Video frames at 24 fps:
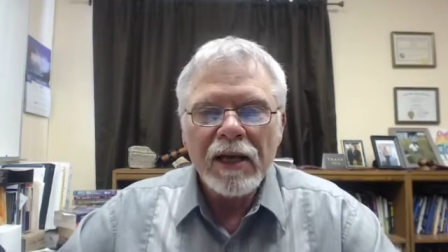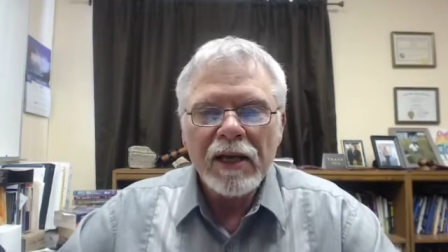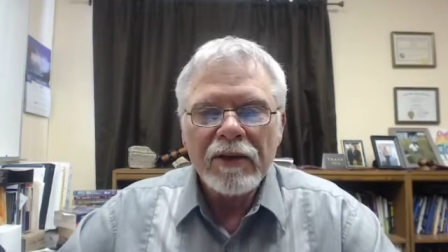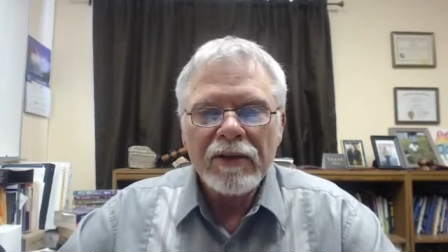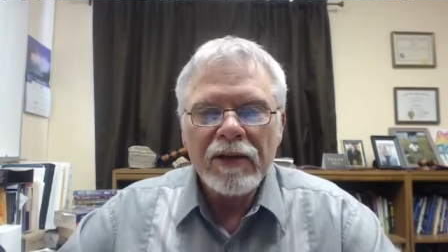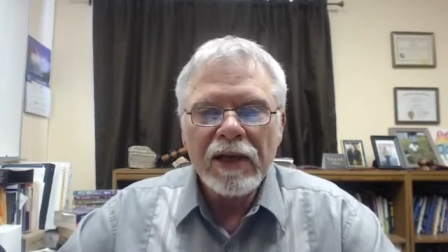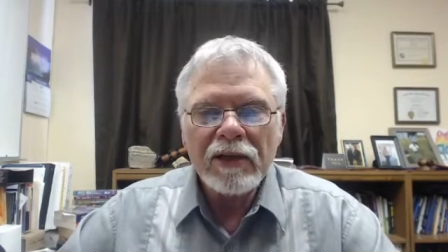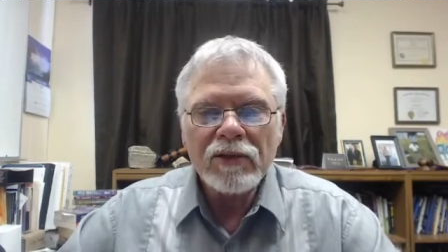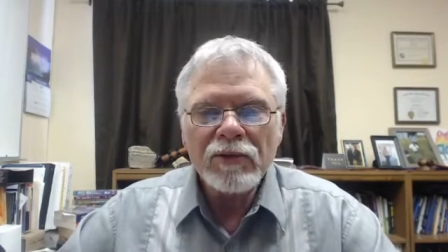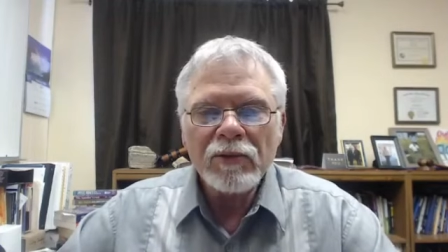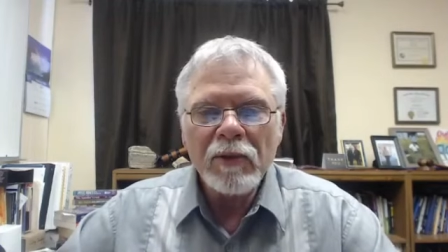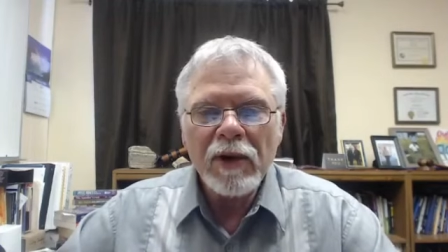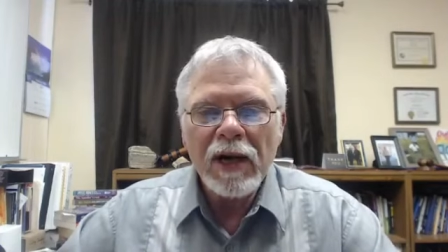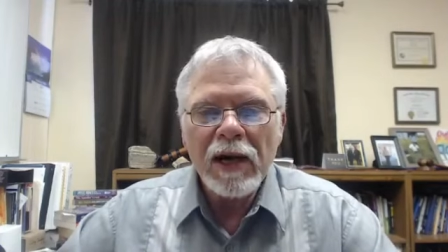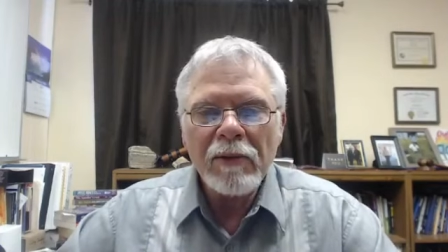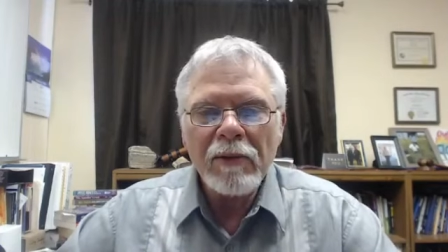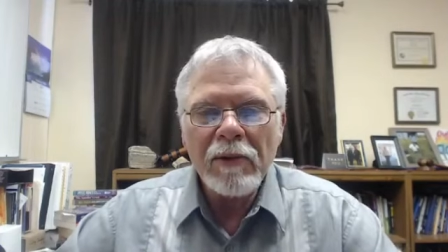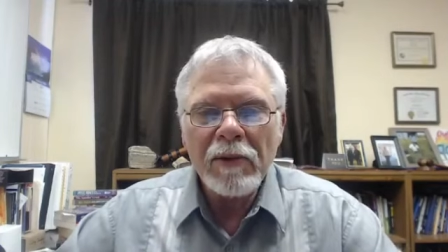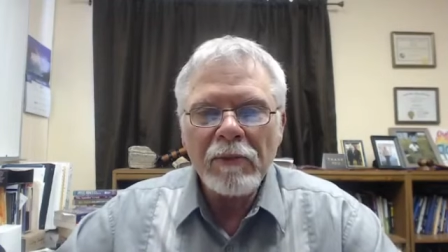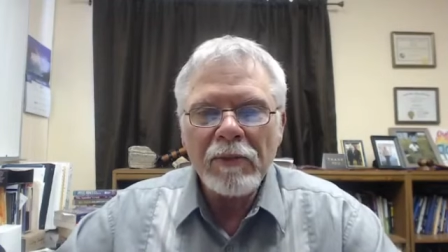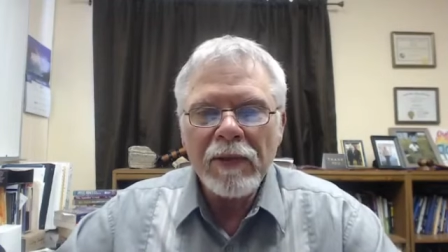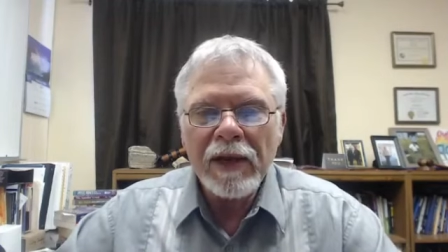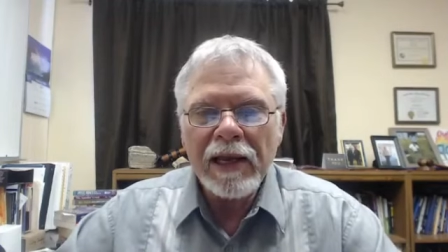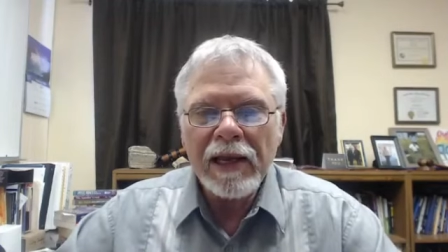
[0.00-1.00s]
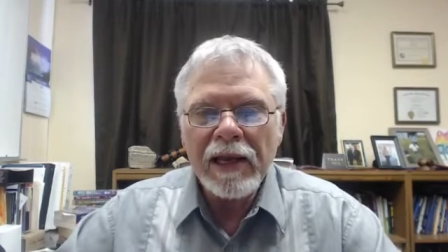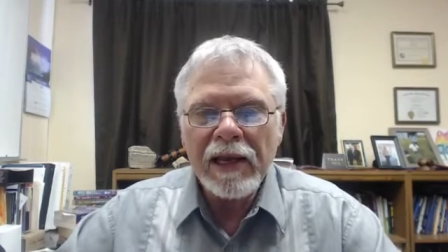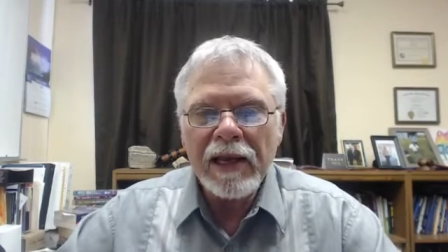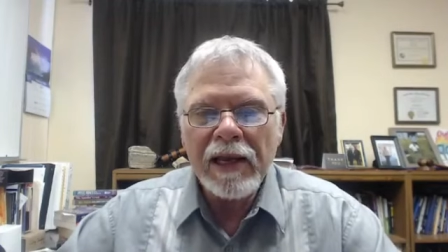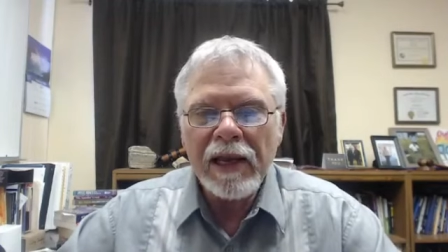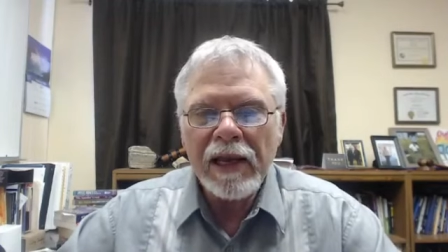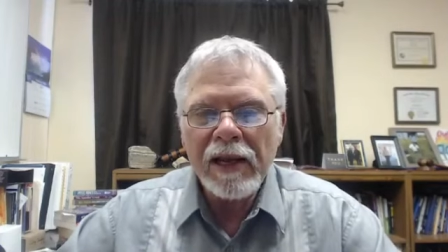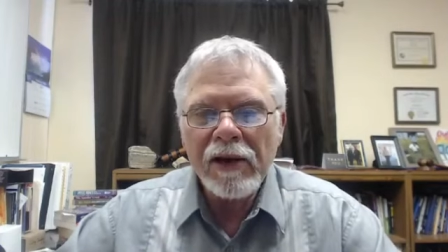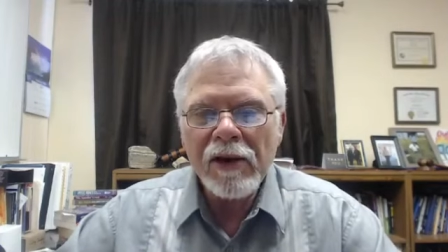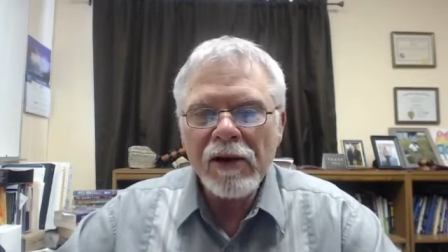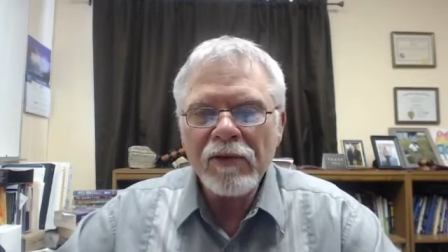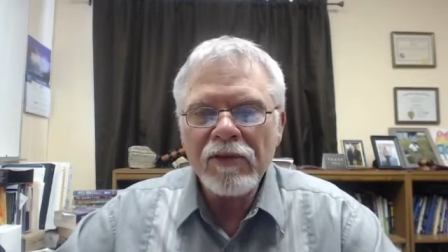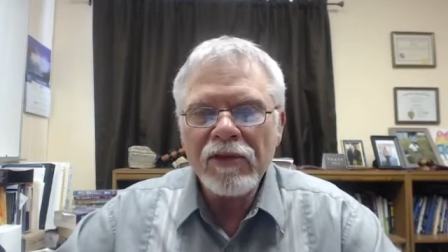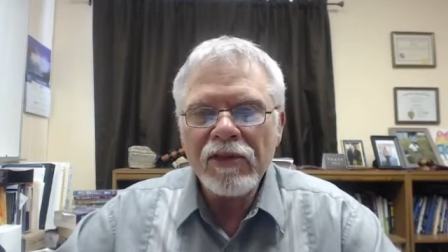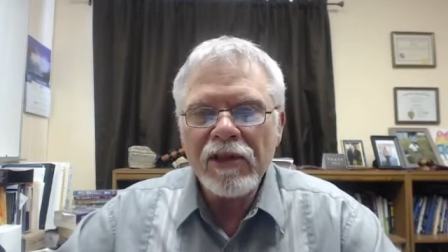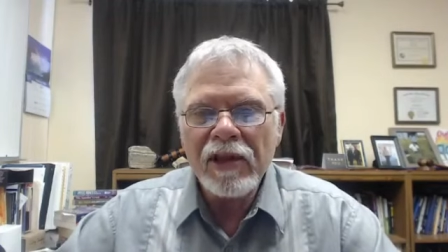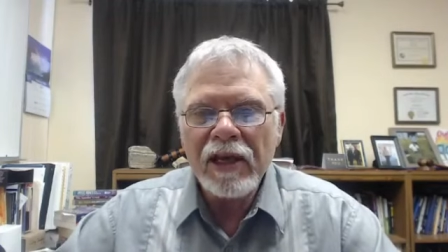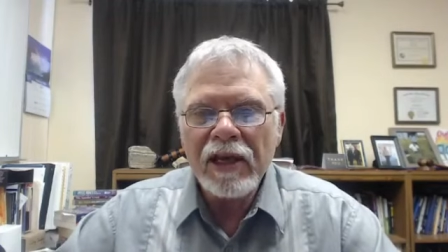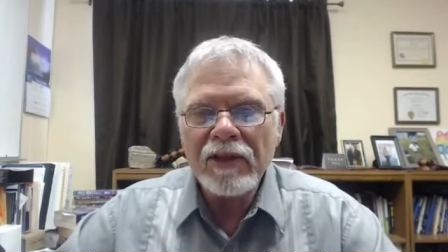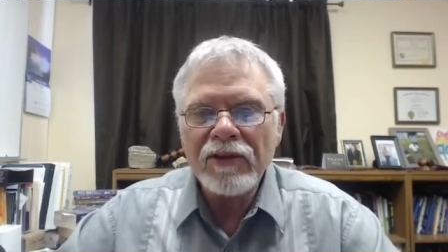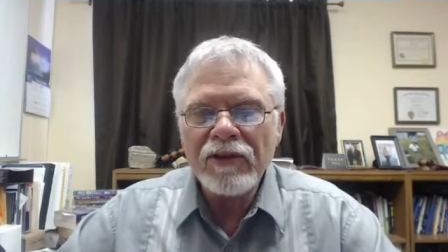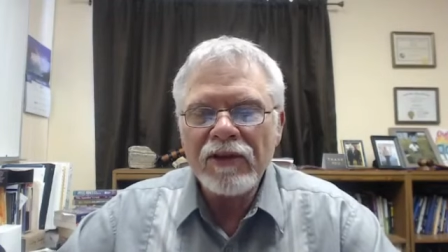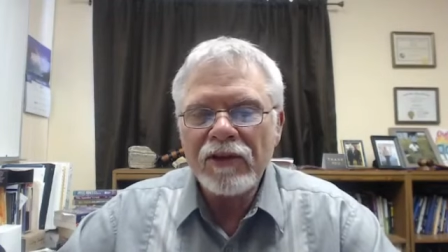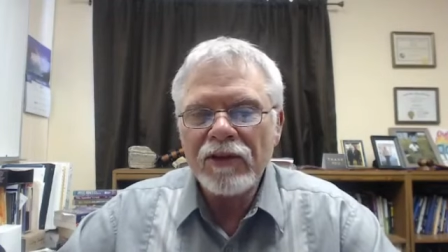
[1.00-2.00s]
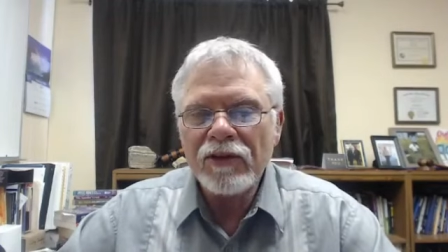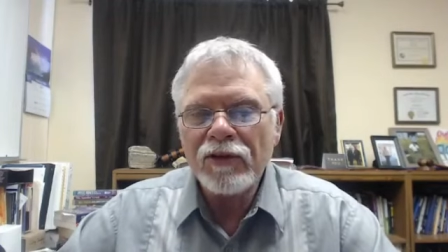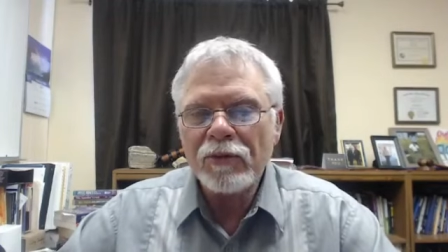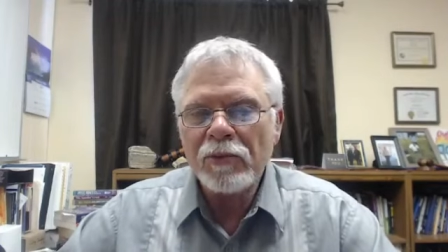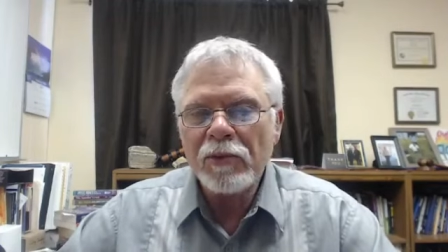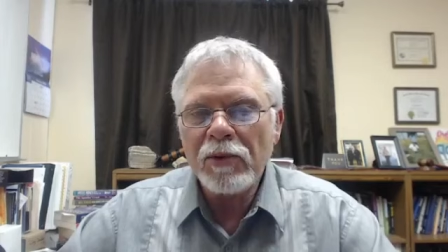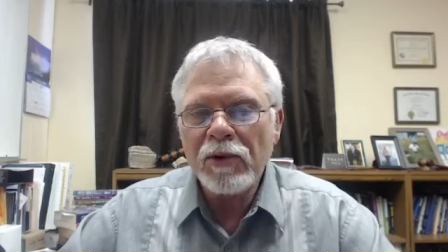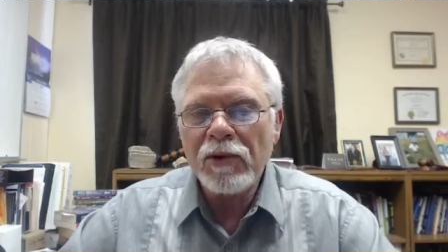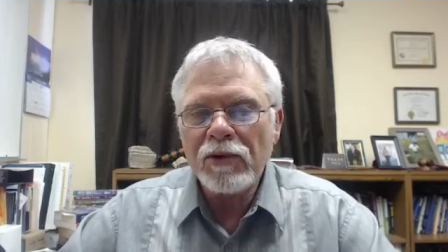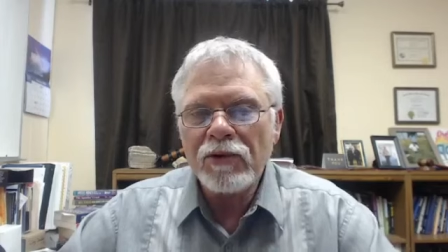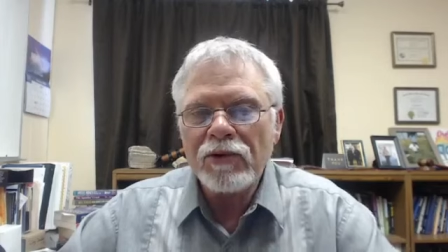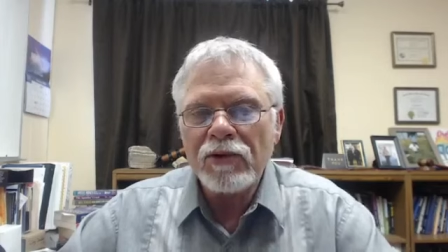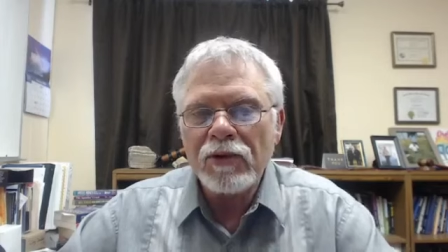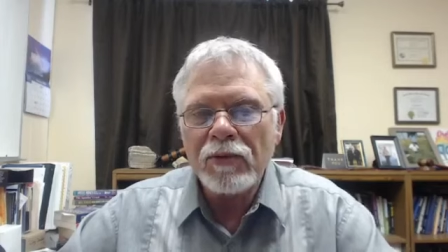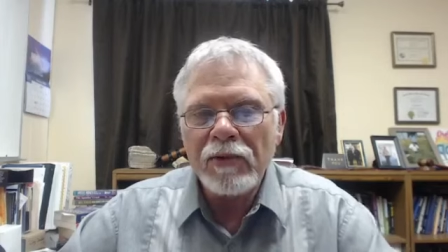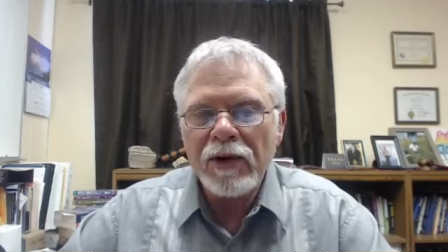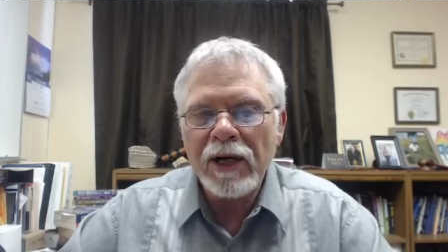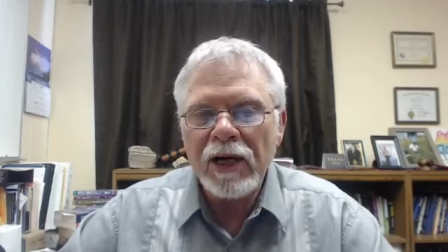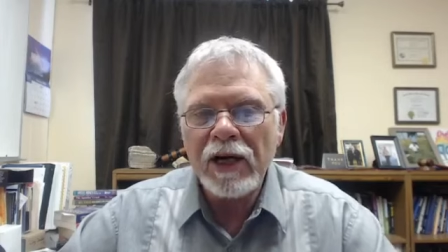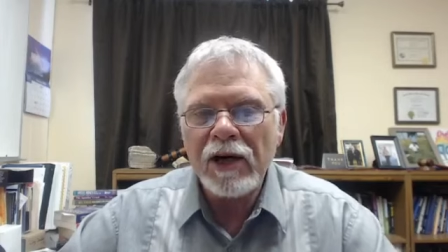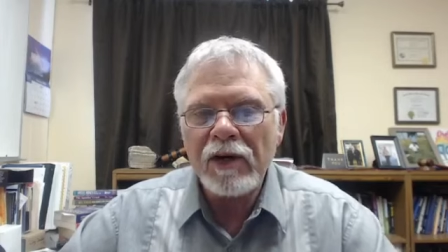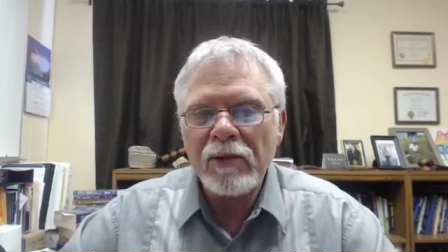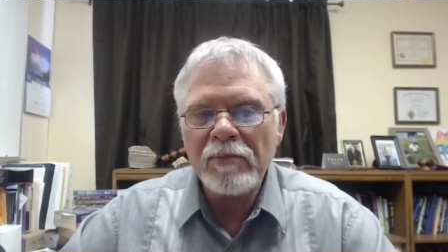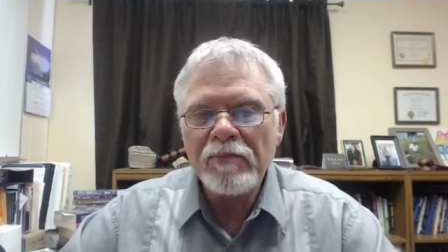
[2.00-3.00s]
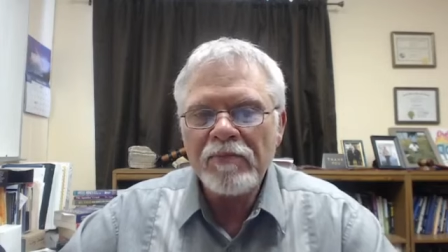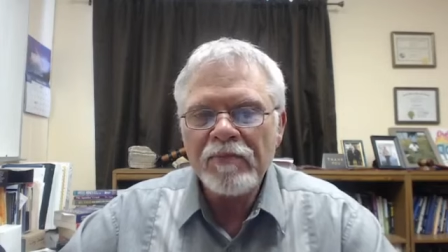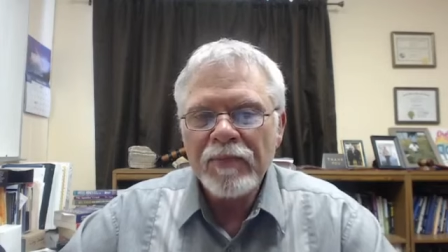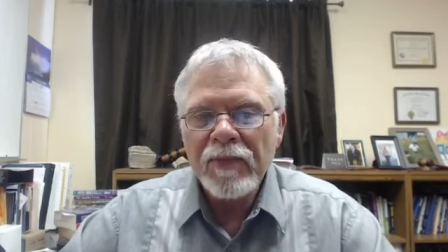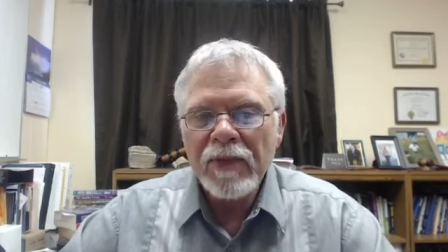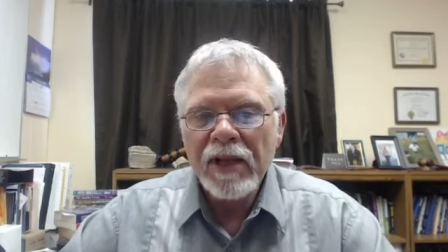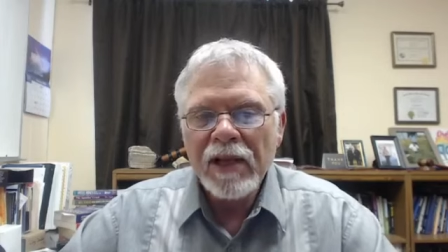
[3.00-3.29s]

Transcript: That's why when we hear things in the spiritual realm,